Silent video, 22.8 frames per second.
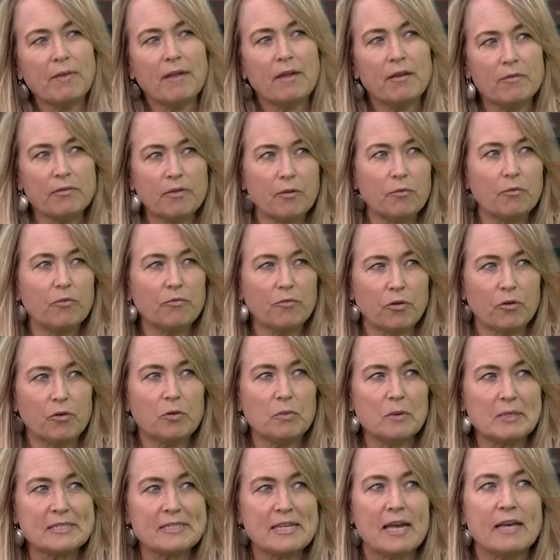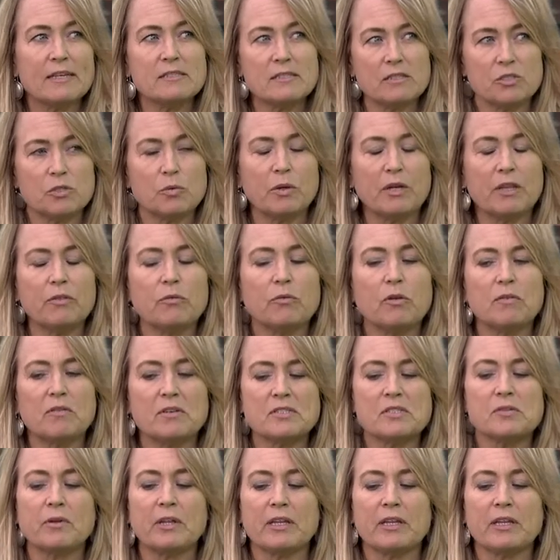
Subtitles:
They refer to us as the 23 of us